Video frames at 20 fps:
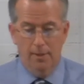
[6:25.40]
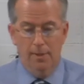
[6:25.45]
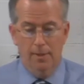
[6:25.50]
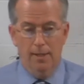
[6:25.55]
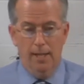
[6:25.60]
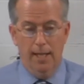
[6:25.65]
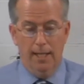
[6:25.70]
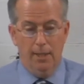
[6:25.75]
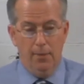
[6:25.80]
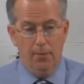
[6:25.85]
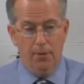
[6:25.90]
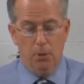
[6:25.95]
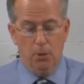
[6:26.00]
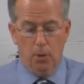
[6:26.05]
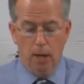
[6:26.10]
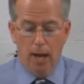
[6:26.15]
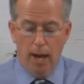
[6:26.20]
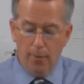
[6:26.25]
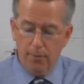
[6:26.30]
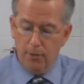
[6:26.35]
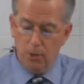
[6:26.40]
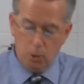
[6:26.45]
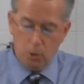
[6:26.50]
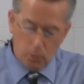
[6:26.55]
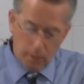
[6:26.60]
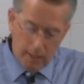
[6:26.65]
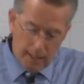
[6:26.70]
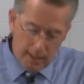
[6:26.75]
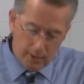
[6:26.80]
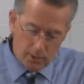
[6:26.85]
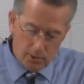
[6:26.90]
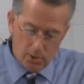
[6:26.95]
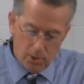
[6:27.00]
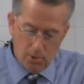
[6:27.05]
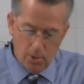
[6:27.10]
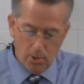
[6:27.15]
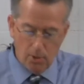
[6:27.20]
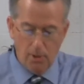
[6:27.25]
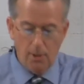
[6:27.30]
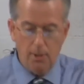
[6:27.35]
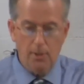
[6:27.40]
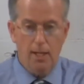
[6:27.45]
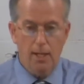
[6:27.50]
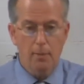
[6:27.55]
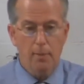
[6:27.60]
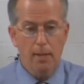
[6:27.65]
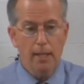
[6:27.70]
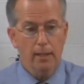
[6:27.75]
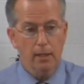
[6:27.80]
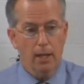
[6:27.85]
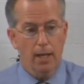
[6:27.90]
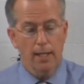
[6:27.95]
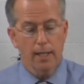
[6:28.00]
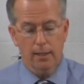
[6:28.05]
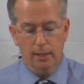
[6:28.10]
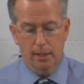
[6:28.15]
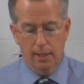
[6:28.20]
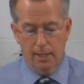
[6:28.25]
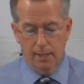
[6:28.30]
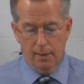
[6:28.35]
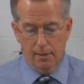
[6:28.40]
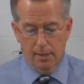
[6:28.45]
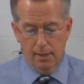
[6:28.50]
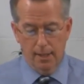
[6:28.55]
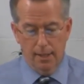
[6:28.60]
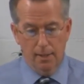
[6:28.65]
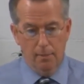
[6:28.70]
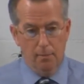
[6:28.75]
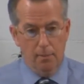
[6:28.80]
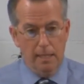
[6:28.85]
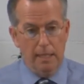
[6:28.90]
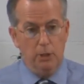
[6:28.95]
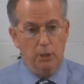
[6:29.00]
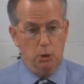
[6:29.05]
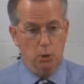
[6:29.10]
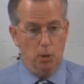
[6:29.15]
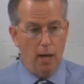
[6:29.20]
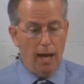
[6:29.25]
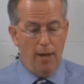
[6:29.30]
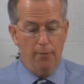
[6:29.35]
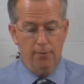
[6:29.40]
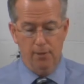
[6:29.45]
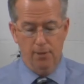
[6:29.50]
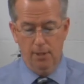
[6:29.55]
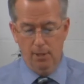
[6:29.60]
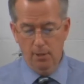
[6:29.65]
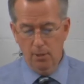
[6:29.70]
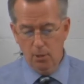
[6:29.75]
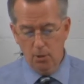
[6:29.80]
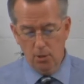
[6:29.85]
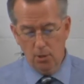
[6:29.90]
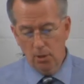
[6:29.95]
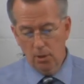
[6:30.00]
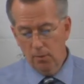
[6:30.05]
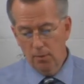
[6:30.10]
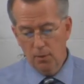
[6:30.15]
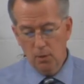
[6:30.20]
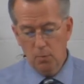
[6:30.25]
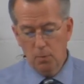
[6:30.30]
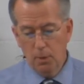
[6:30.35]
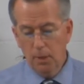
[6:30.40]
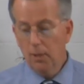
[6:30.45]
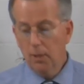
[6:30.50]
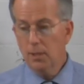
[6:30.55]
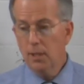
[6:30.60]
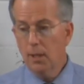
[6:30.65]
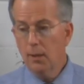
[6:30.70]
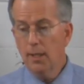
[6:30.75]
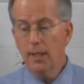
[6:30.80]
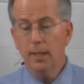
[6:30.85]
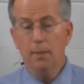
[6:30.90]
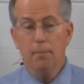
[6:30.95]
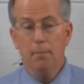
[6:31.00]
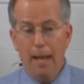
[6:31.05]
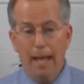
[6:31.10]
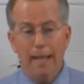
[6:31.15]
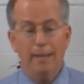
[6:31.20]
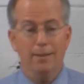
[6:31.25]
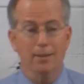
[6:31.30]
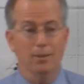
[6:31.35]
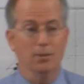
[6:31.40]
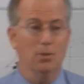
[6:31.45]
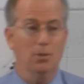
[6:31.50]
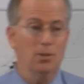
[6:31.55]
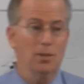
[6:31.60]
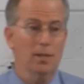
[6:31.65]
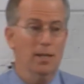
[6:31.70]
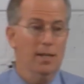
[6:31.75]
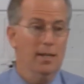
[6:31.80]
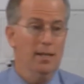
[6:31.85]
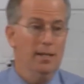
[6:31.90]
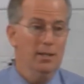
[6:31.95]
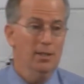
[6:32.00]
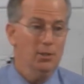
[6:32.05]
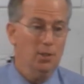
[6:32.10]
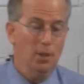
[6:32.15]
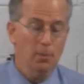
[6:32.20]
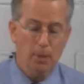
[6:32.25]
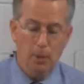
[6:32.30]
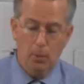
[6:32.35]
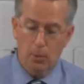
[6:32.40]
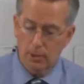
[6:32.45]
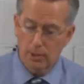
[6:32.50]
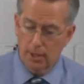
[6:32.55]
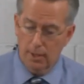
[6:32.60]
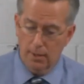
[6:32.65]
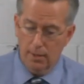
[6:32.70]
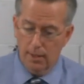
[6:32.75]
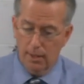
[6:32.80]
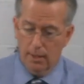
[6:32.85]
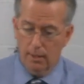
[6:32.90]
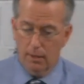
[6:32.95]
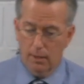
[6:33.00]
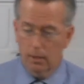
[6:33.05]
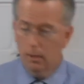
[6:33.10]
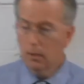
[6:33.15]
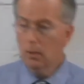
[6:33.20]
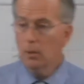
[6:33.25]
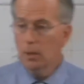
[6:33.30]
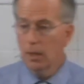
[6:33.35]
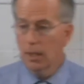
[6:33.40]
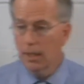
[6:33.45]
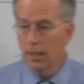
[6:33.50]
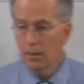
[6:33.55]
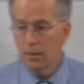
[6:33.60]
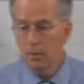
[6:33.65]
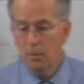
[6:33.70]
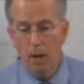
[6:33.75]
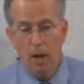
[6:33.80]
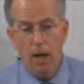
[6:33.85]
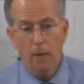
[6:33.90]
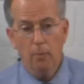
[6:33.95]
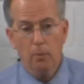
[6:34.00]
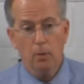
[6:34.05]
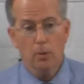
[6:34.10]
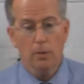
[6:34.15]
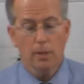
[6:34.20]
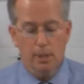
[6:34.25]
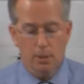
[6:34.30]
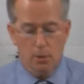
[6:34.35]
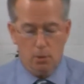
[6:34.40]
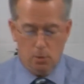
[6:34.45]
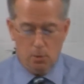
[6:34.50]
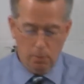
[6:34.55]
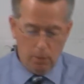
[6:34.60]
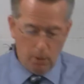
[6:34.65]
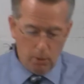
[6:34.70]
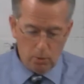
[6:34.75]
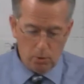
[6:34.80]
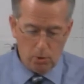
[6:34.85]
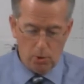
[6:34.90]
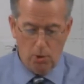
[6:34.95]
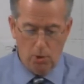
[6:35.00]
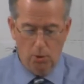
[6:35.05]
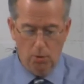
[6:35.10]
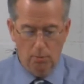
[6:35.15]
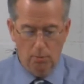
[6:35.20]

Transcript: And if the draft is reinstituted, they may likely be drafted to serve as military combatants, something which I think clearly the Bible is opposed to.